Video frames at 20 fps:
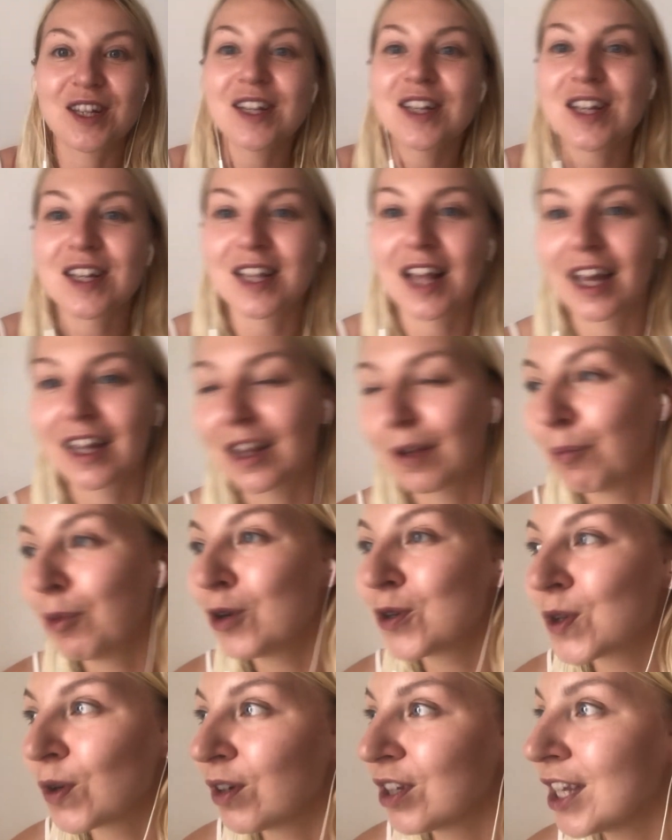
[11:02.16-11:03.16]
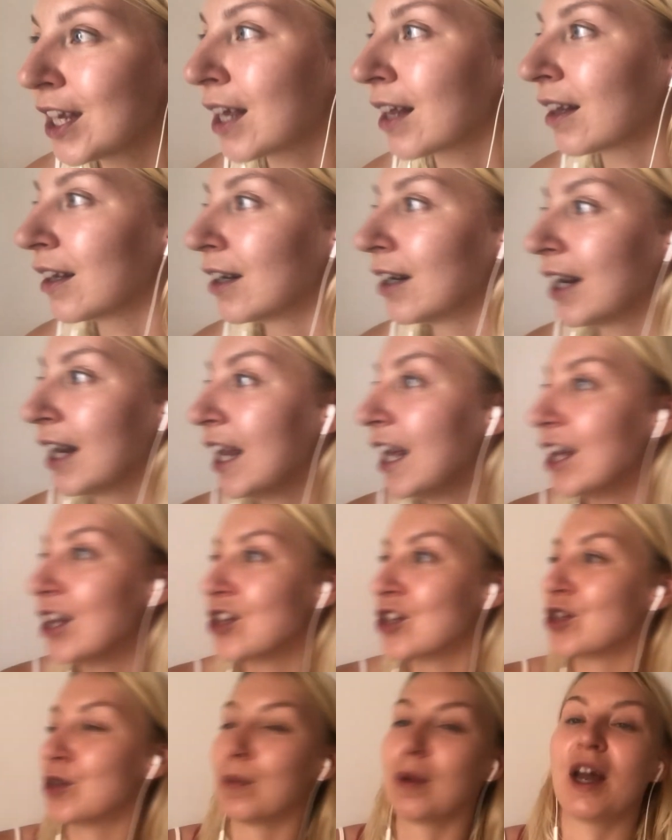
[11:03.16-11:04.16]
This is like the most ridiculous
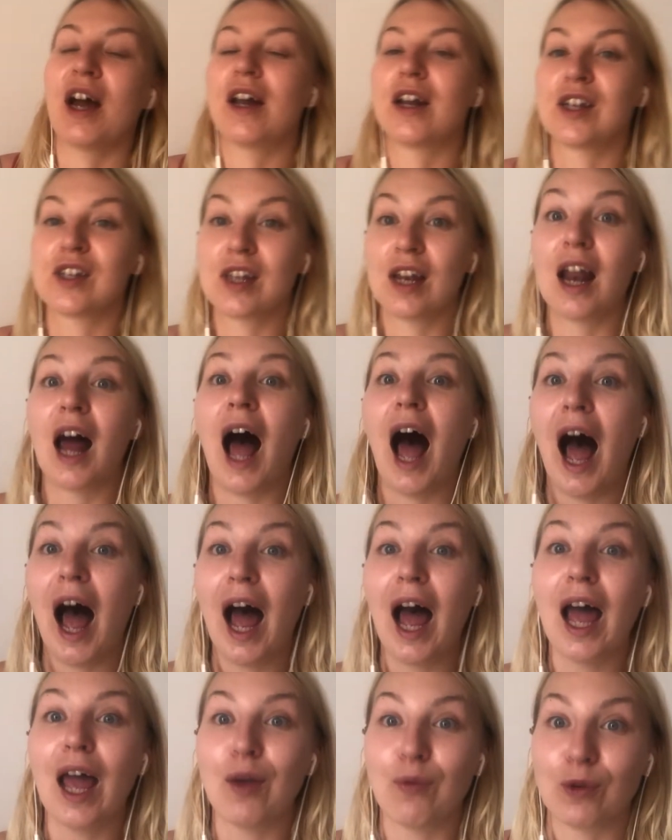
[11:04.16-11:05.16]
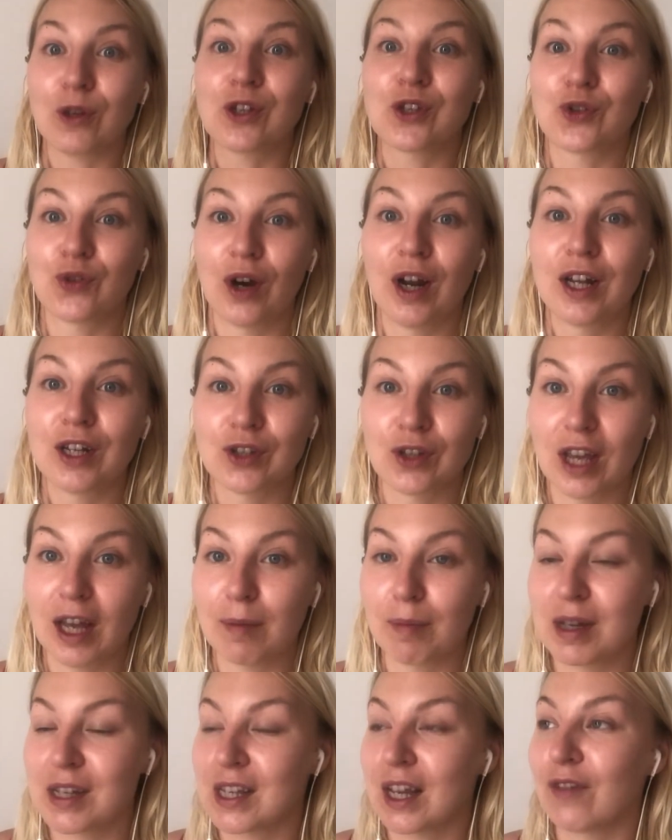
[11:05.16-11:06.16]
niche, to be honest. And I was trying to get
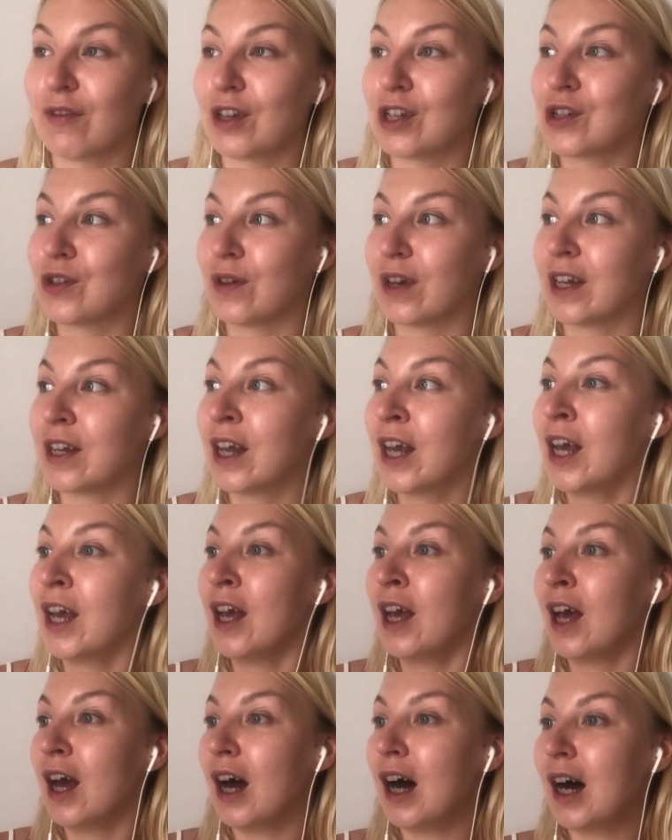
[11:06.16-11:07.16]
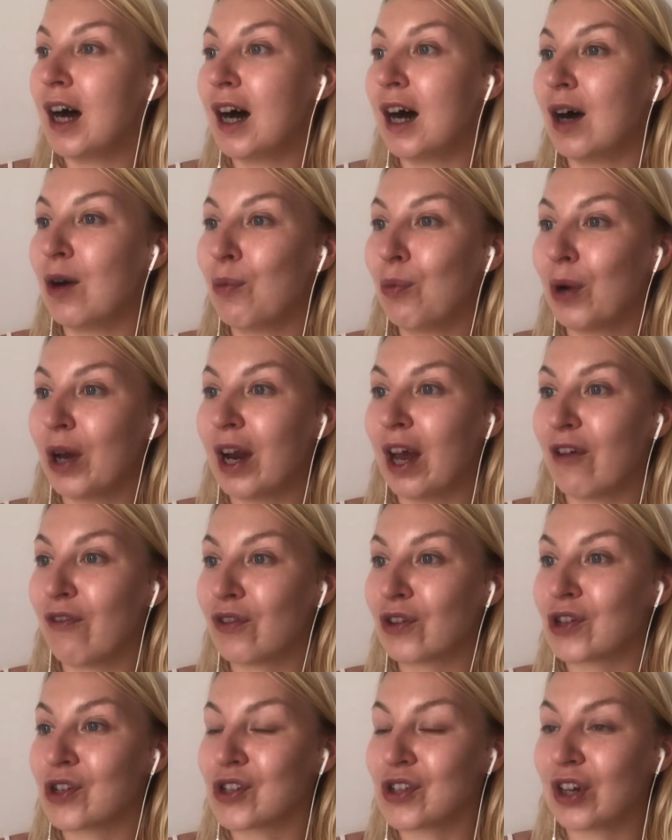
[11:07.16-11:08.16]
myself into it when I
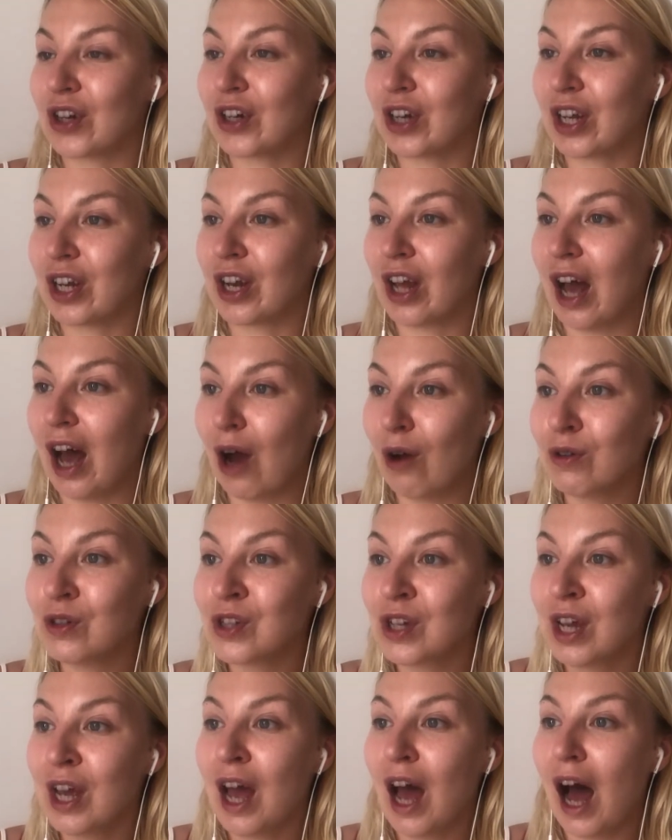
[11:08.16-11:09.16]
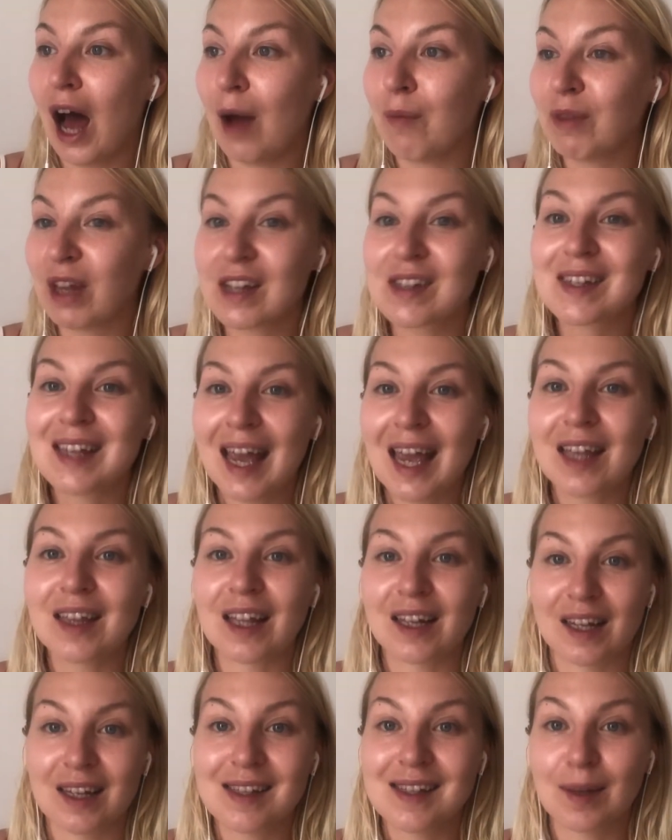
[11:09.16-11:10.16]
first started out. I'm not saying
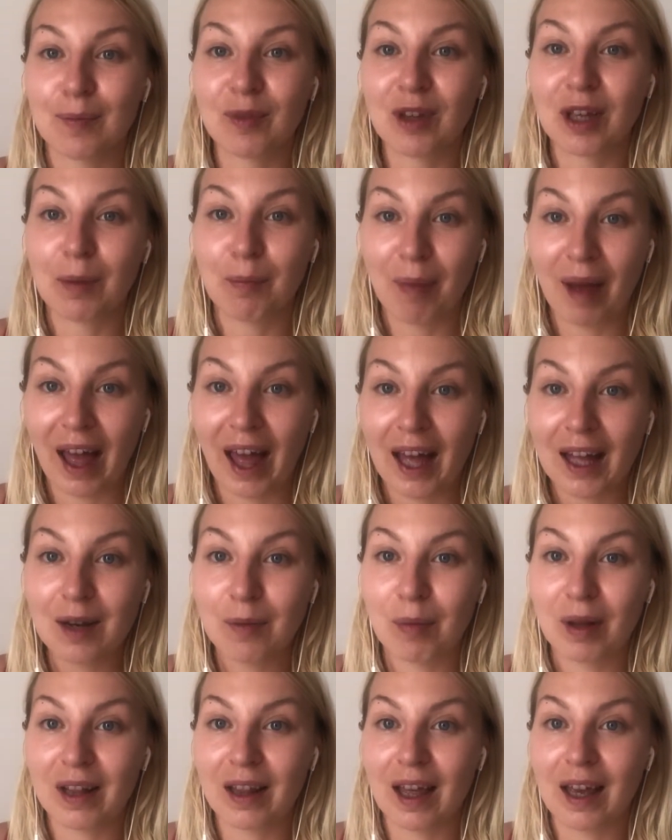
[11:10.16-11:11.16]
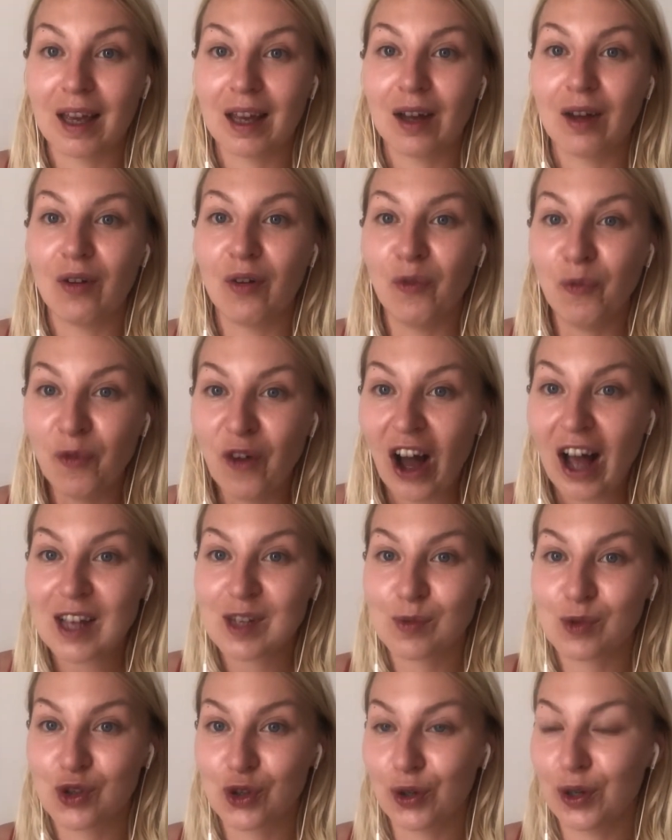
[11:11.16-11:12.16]
that that's something bad, but like vast
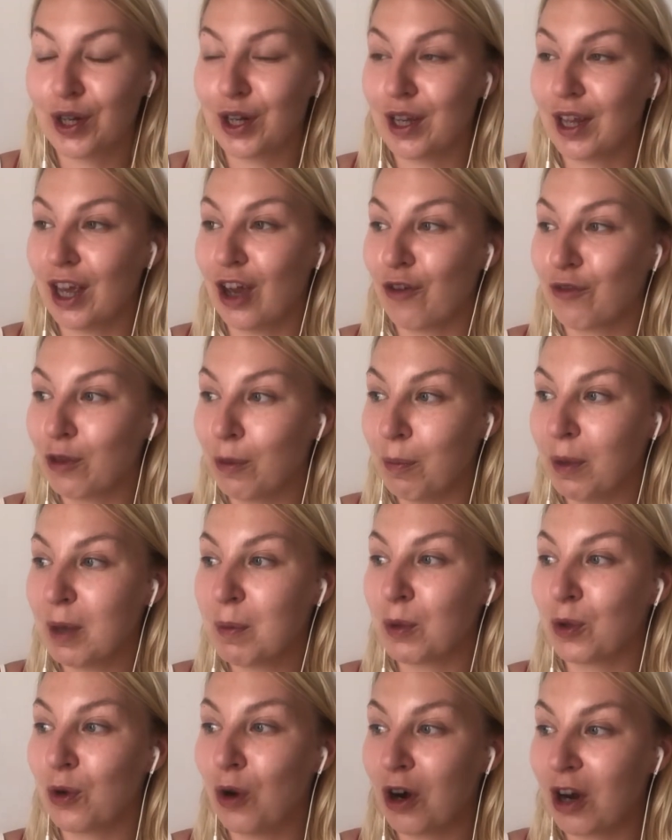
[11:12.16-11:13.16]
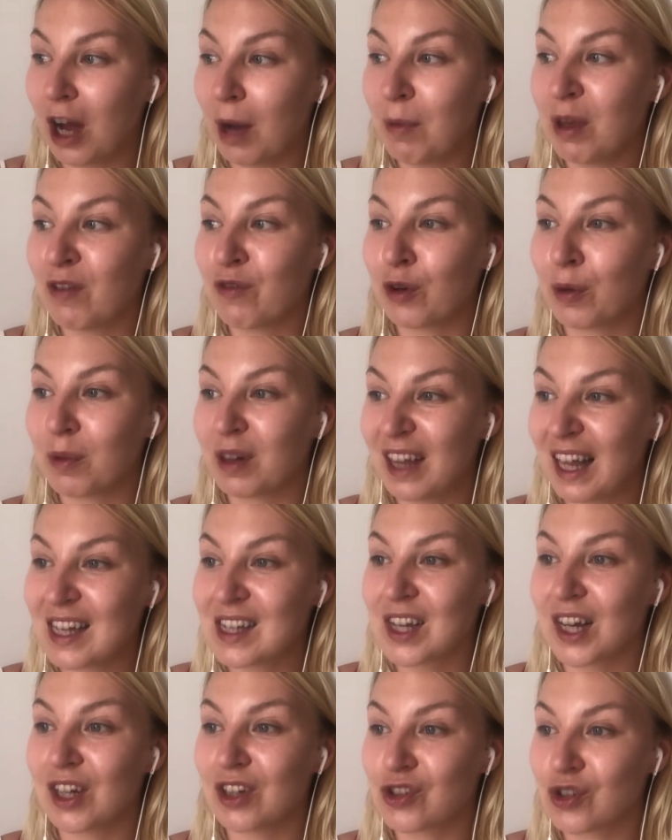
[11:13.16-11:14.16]
majority of the people who are coming from
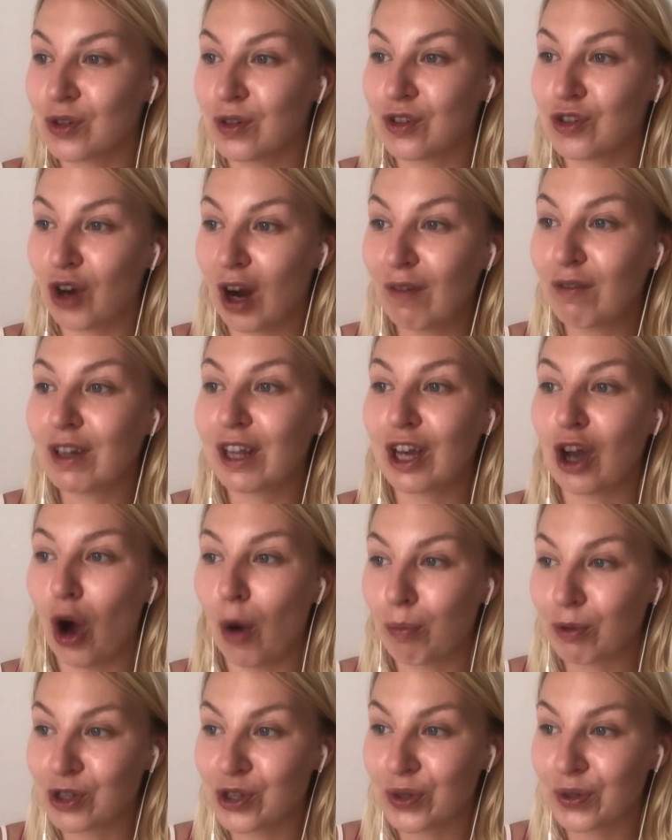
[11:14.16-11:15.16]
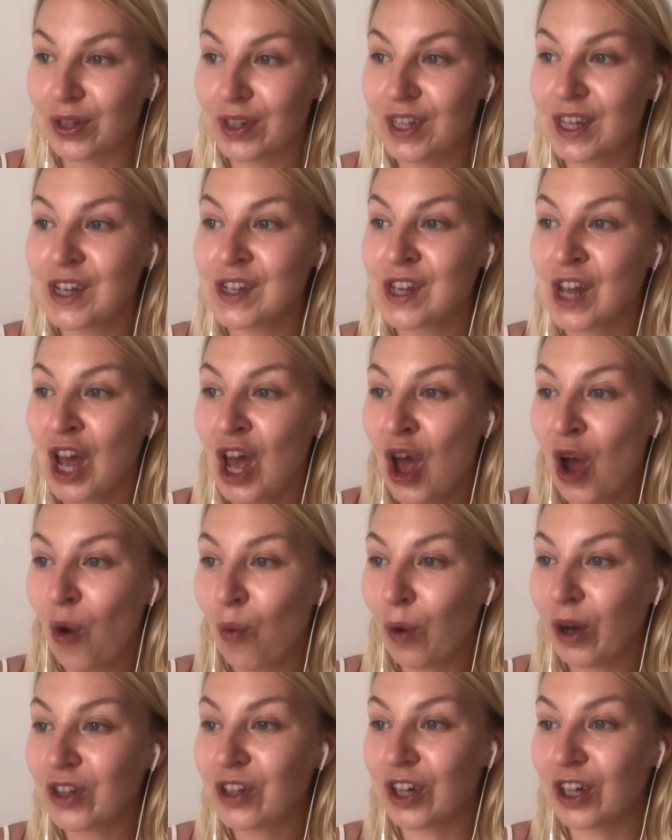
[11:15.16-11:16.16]
classical traveling opportunities,
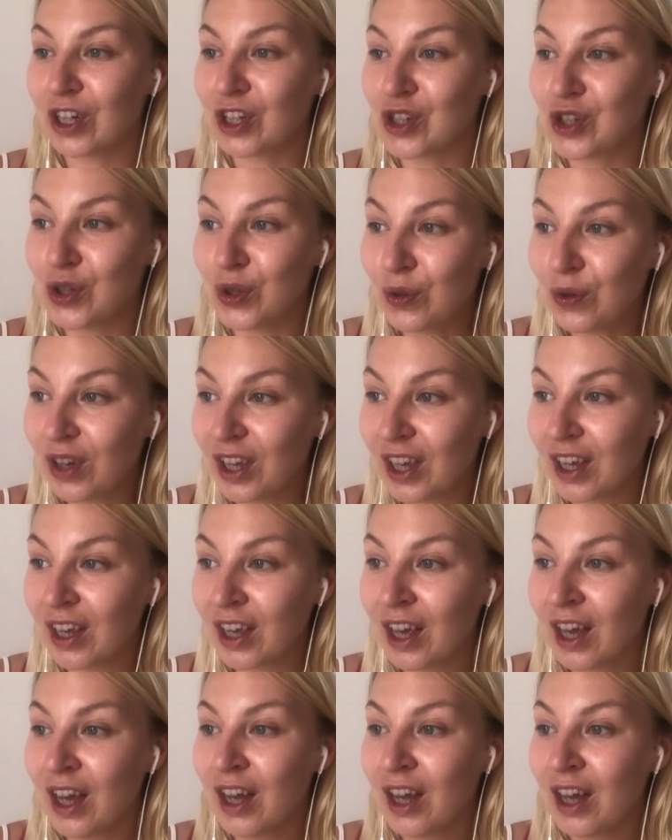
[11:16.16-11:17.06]
what they're doing,